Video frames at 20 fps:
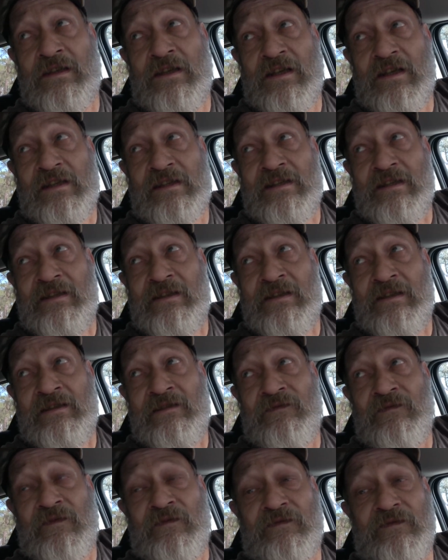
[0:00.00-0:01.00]
Like I said,
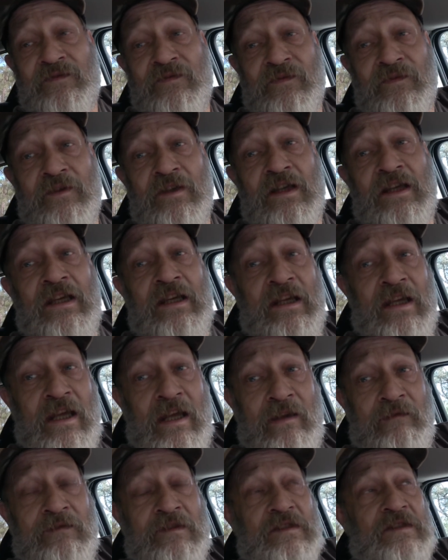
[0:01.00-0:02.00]
this one was free. He
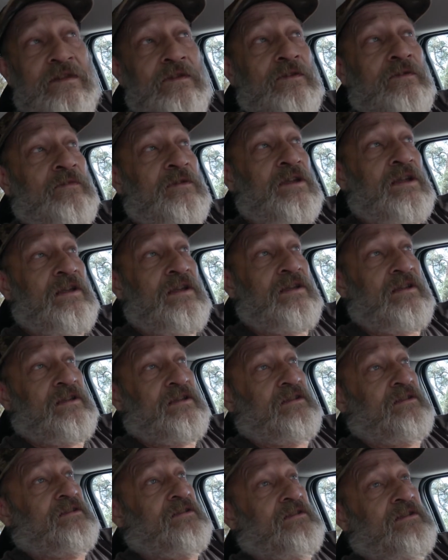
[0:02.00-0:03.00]
gave it to me.
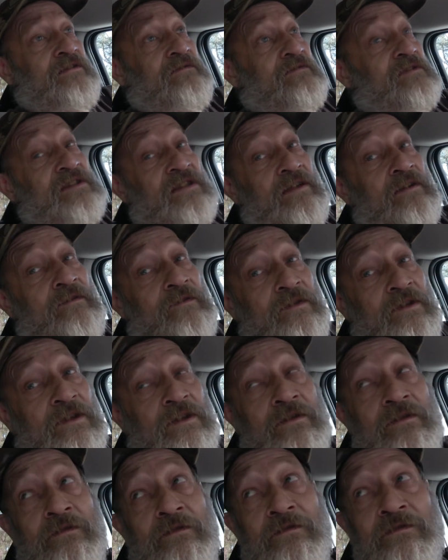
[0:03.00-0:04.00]
It was never
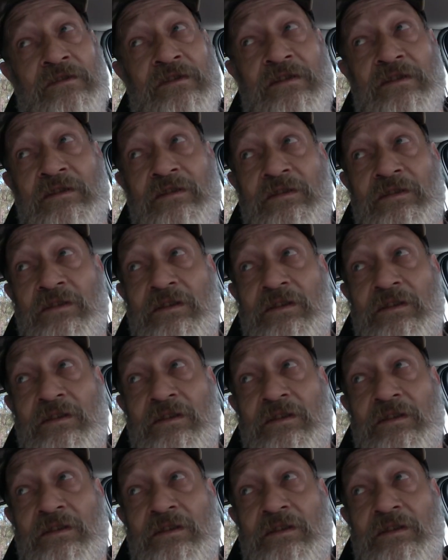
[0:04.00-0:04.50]
used.